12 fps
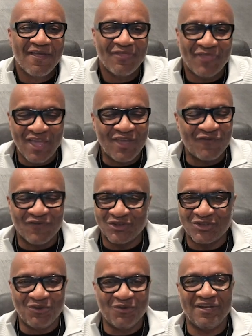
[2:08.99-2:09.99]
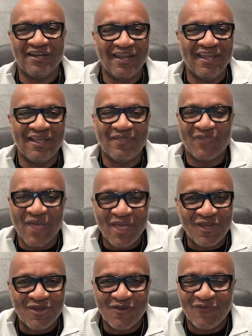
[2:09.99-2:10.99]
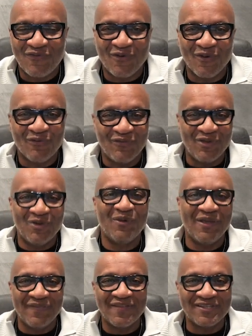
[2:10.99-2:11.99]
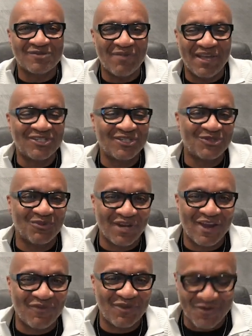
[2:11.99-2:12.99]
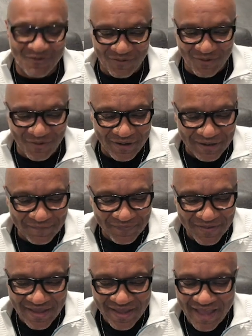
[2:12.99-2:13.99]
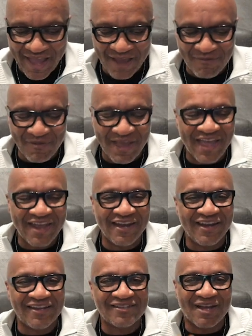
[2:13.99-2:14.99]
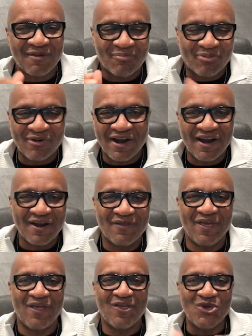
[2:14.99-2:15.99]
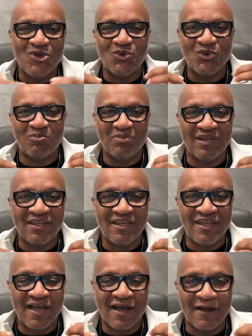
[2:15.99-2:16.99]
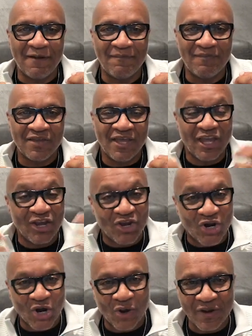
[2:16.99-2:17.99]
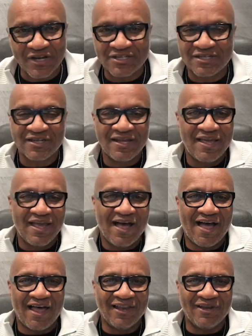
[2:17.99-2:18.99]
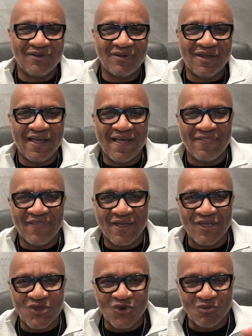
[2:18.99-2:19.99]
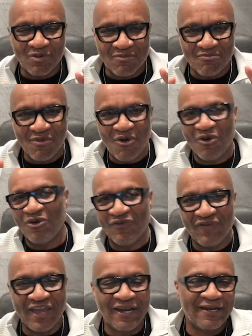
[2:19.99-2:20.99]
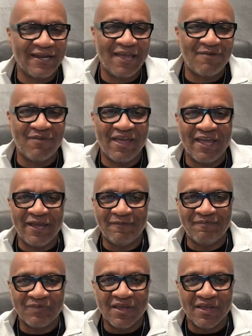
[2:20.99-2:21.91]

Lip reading: Thank you for tuning in. Thank you for viewing this message whenever you're viewing it. Amen. It is our prayer that you would be encouraged. Hallelujah. And that you will be motivated. Amen.